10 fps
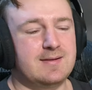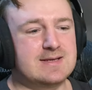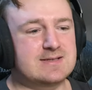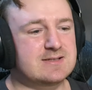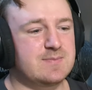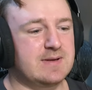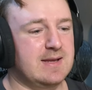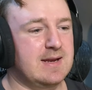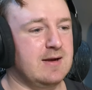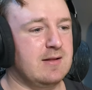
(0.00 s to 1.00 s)
He's just been
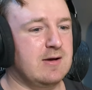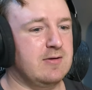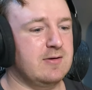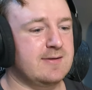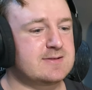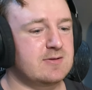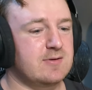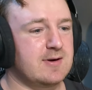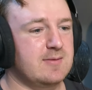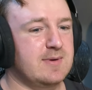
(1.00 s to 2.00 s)
getting clowned on so
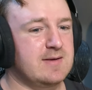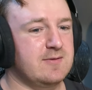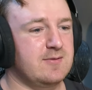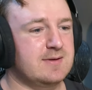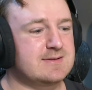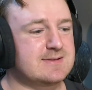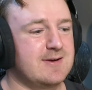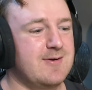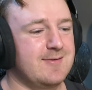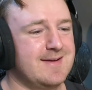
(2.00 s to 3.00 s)
hard by everyone,
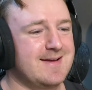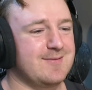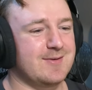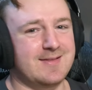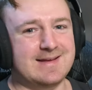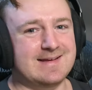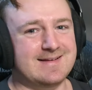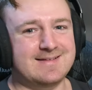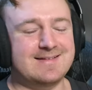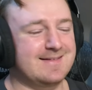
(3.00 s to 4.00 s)
so for like